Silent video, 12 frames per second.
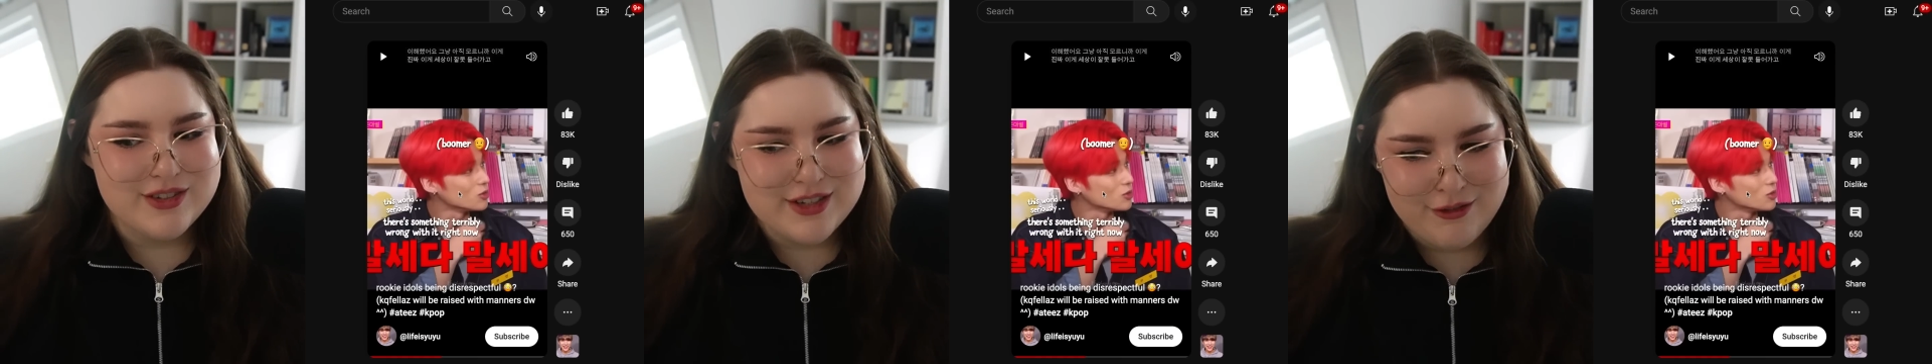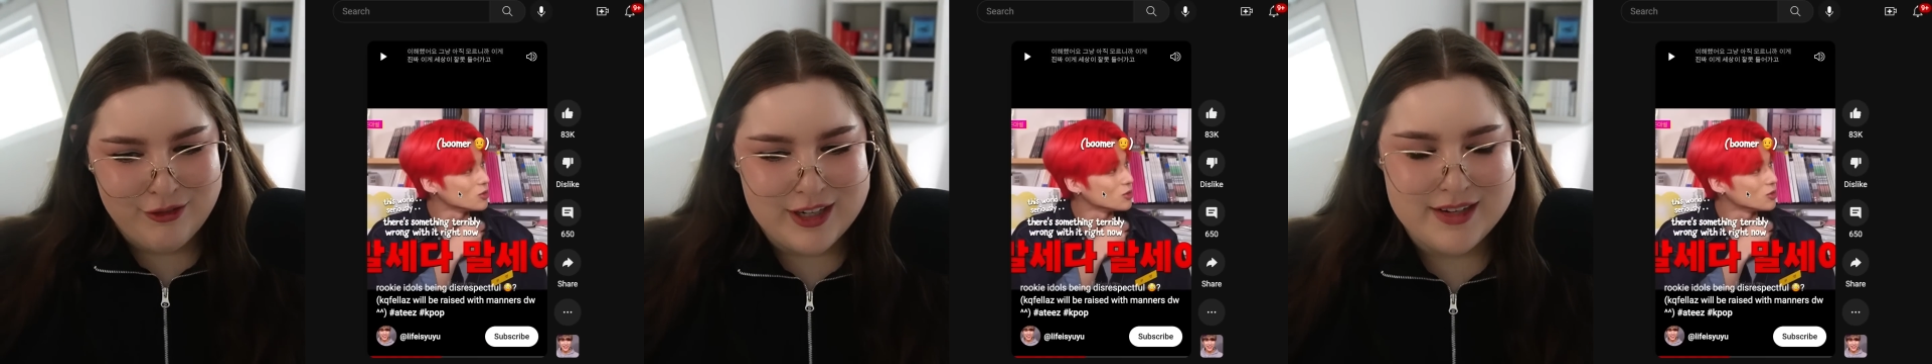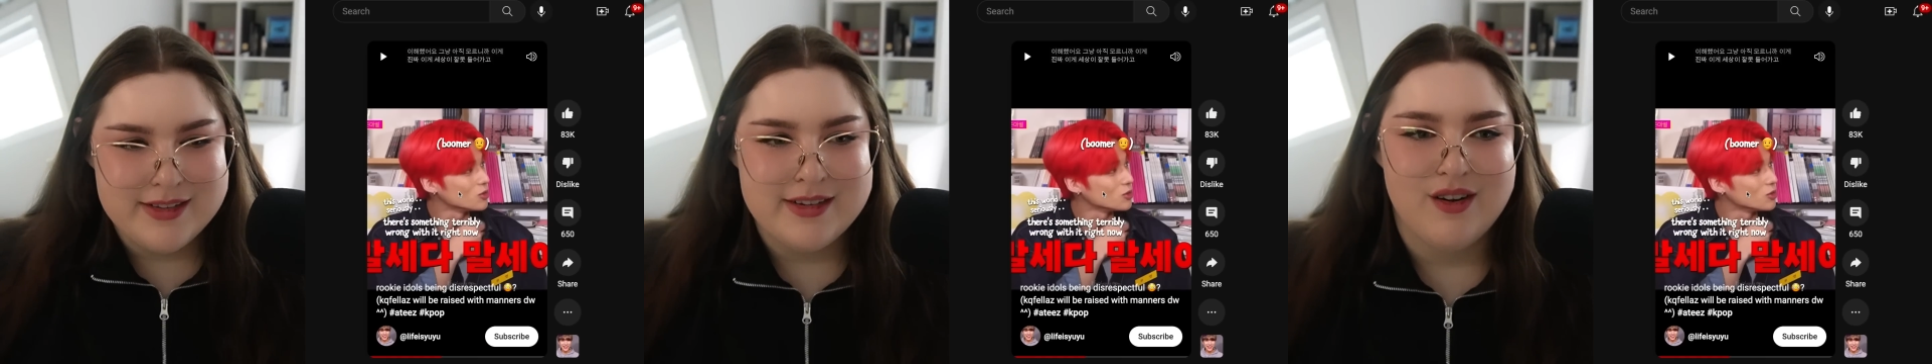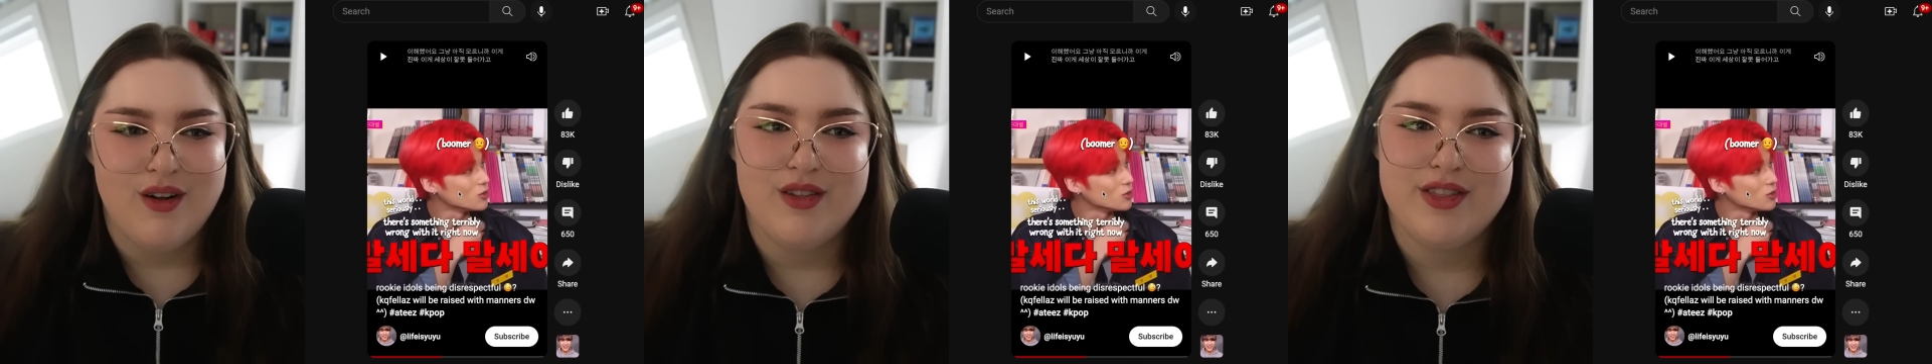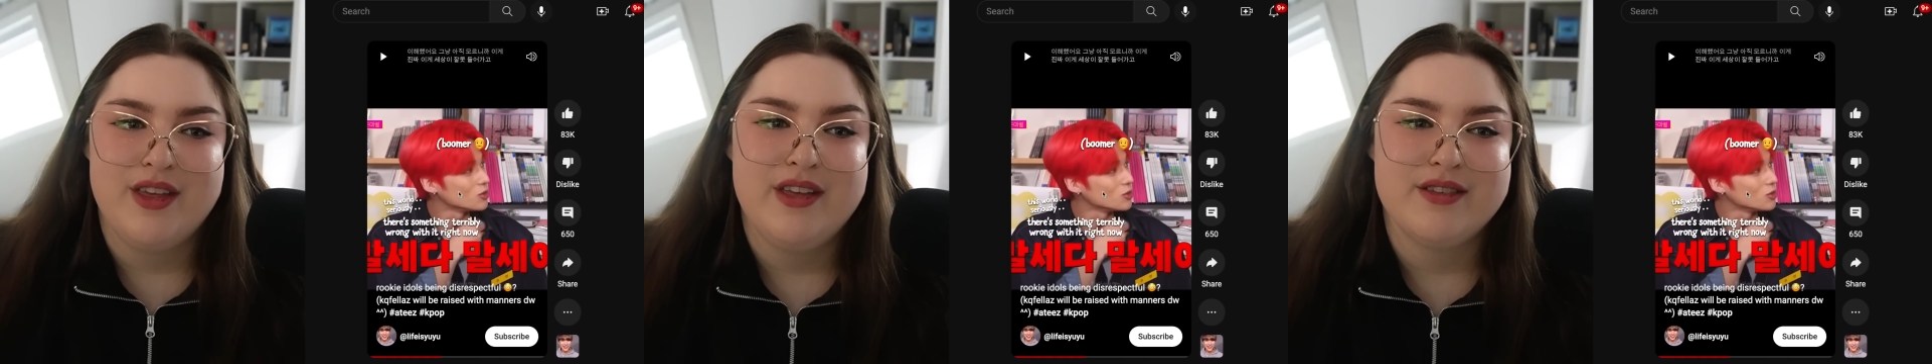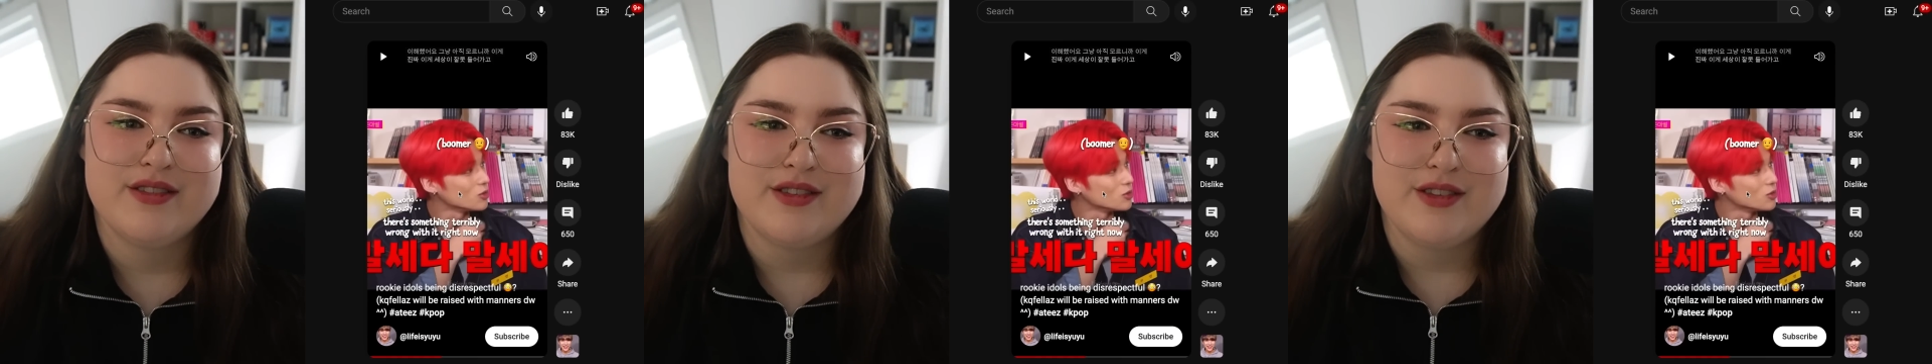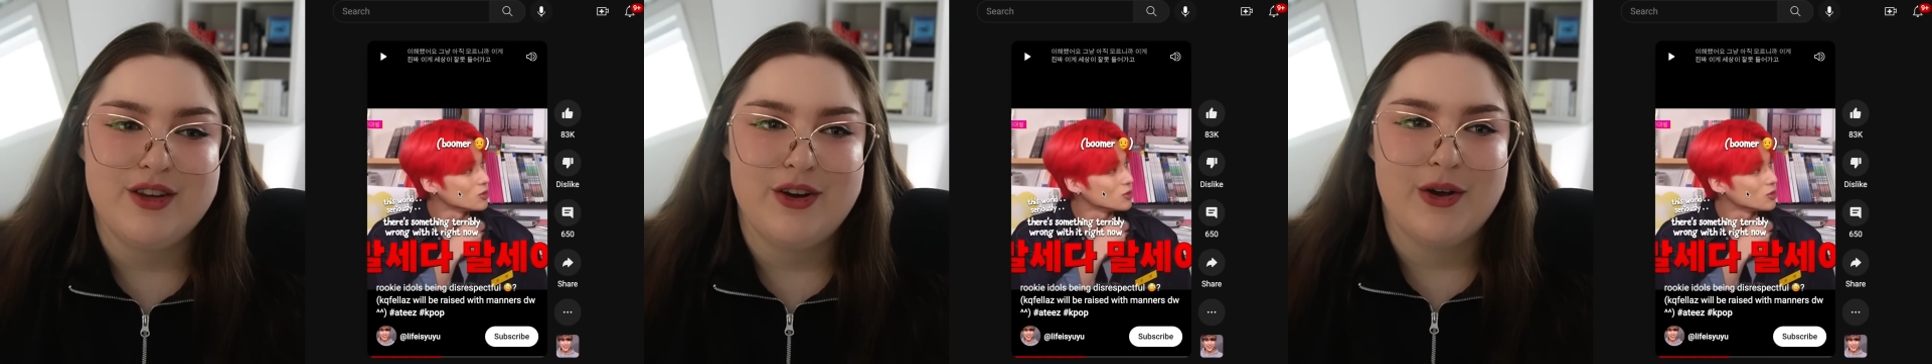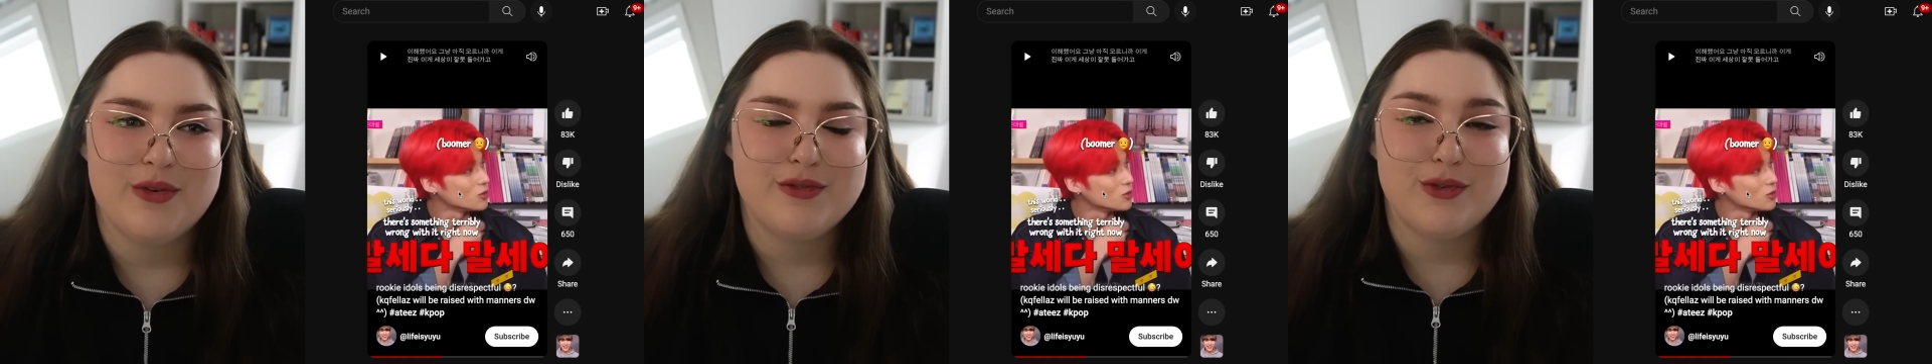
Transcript: difference, and all these, you know,